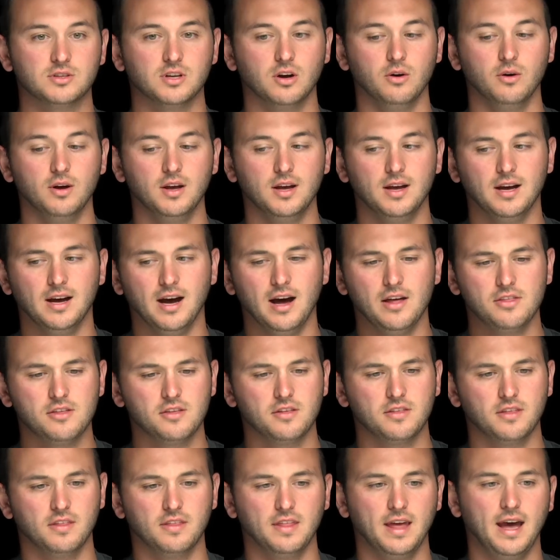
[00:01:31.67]
So
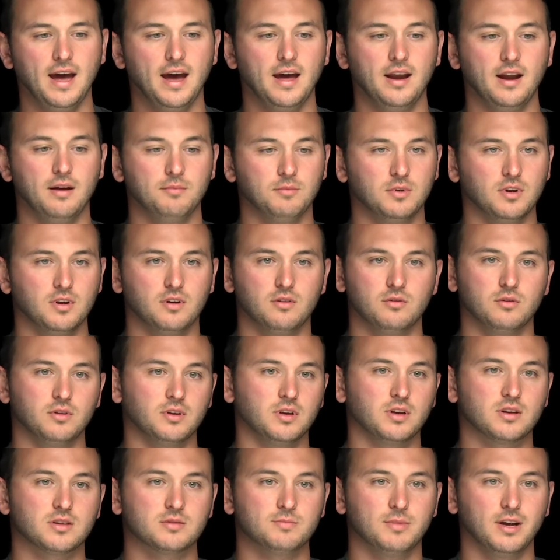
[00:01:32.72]
other than that, I mean, I don't really
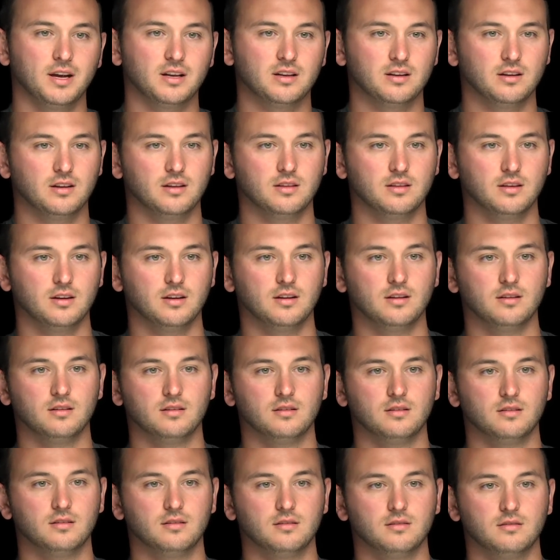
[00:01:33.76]
expect anything
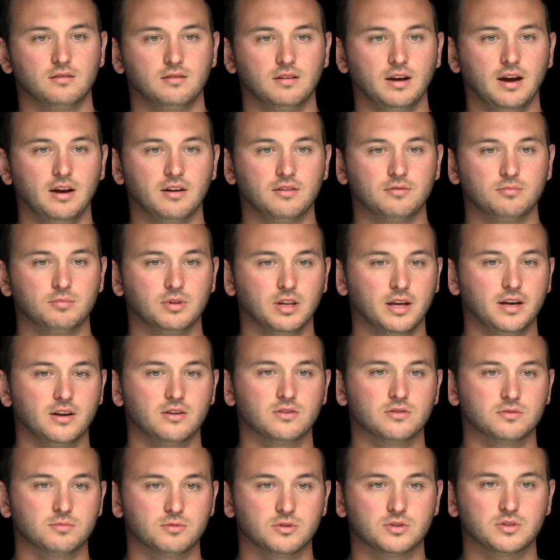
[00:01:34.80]
out of
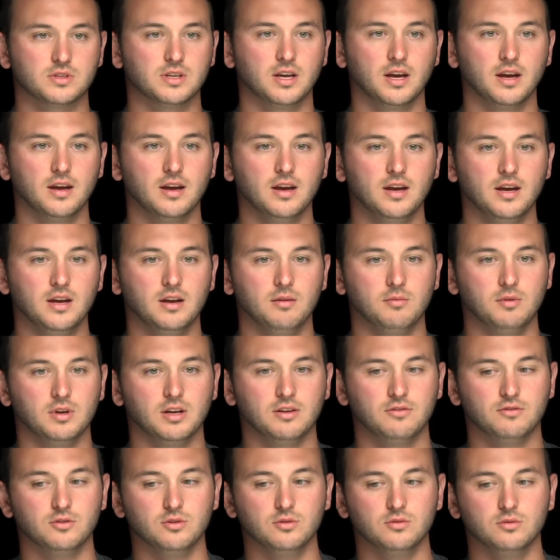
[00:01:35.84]
players per se. I mean,
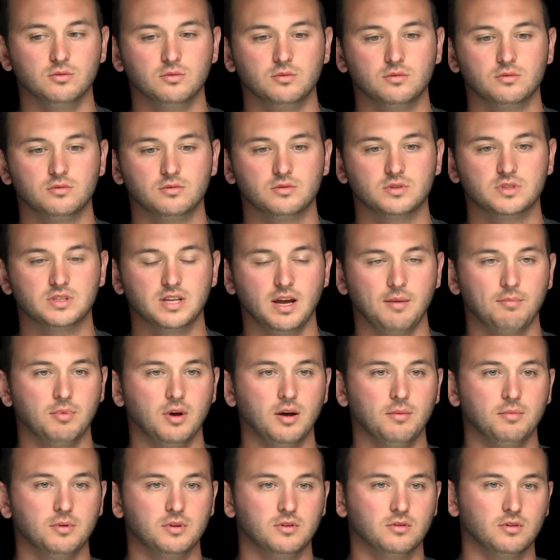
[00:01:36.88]
if you step
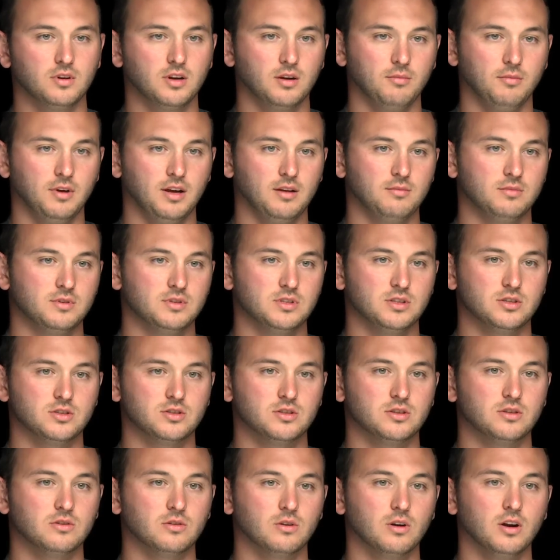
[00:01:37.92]
up into a command
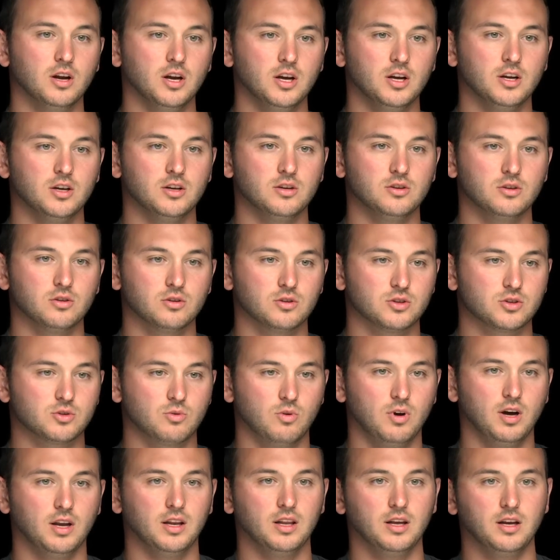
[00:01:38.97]
position or you're a
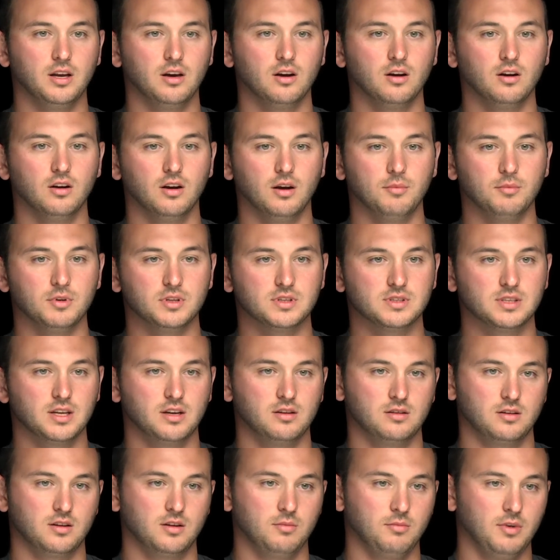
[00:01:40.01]
squad leader, I mean, stay
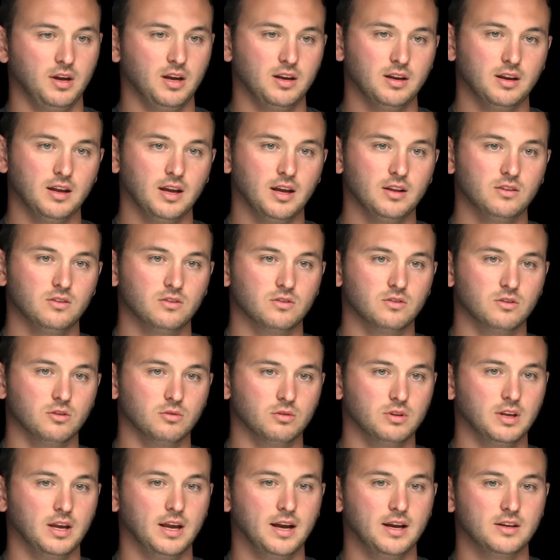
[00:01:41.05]
on the command nets, do
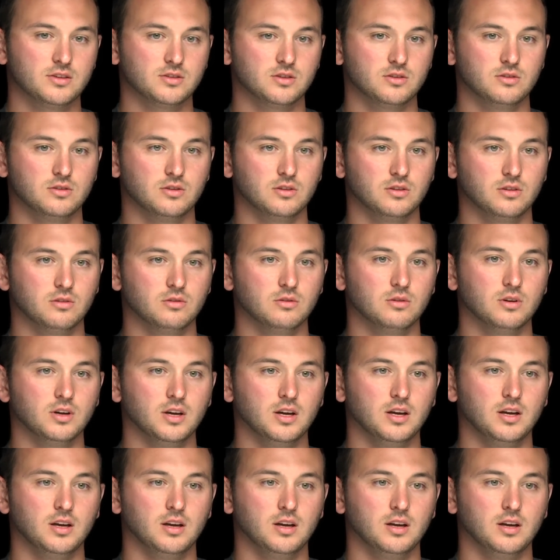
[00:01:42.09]
what they ask you to.